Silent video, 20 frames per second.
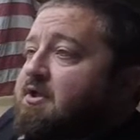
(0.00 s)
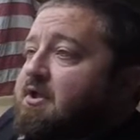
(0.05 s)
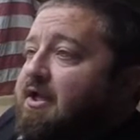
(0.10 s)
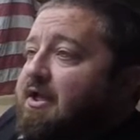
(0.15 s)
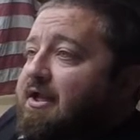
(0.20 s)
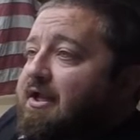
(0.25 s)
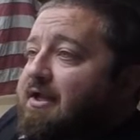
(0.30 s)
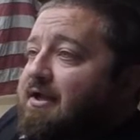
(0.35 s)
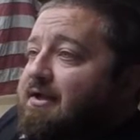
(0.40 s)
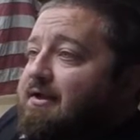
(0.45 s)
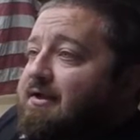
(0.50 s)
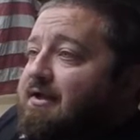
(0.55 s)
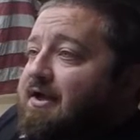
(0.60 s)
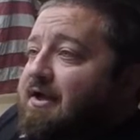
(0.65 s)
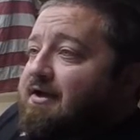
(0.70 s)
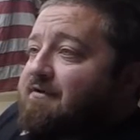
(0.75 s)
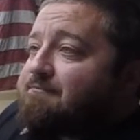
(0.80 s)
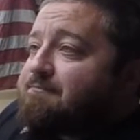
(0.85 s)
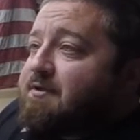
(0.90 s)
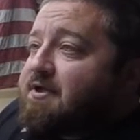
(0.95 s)
and
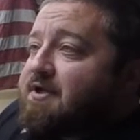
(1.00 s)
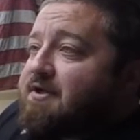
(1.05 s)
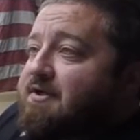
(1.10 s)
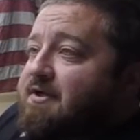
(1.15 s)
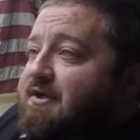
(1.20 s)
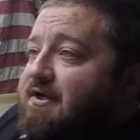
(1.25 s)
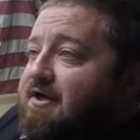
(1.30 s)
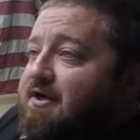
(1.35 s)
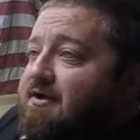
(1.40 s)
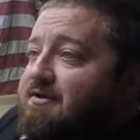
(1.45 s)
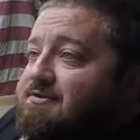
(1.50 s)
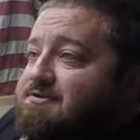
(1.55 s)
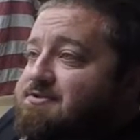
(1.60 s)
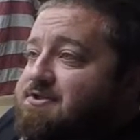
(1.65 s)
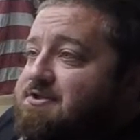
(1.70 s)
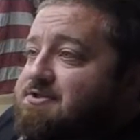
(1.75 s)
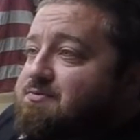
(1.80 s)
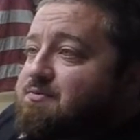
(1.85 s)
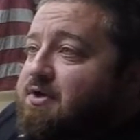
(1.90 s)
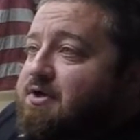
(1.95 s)
I've been out in
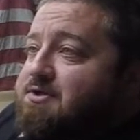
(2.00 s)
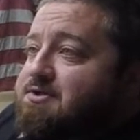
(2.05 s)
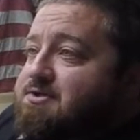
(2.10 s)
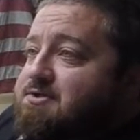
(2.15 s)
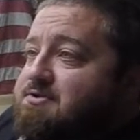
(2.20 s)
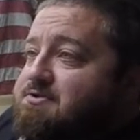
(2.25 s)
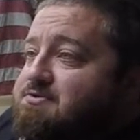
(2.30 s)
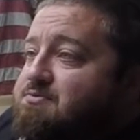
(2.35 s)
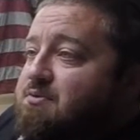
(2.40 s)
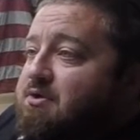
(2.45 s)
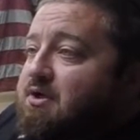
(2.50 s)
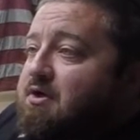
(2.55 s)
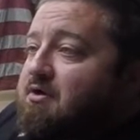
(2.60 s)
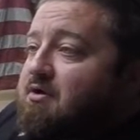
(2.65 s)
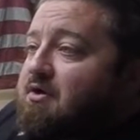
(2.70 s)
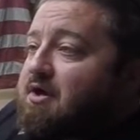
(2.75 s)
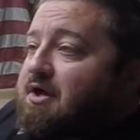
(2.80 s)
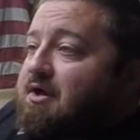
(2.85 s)
situations where